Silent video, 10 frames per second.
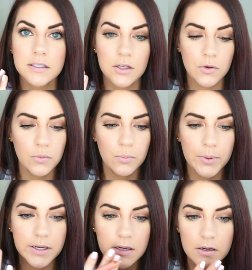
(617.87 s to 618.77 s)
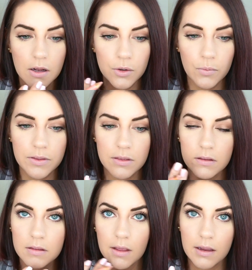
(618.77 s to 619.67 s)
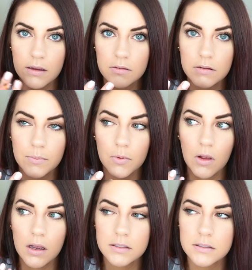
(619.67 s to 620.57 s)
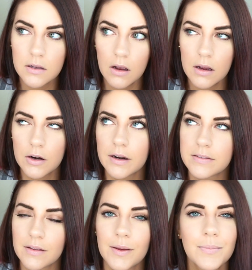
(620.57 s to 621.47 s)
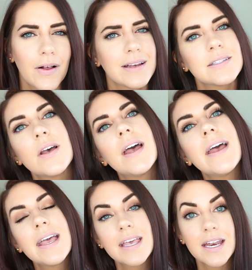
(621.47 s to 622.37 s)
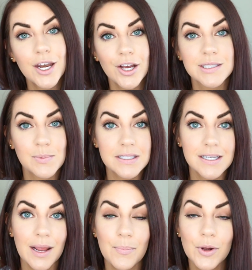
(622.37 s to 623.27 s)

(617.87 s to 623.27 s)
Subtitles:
so putting it on with the like lip gloss on, or not the lip gloss, cannot speak today.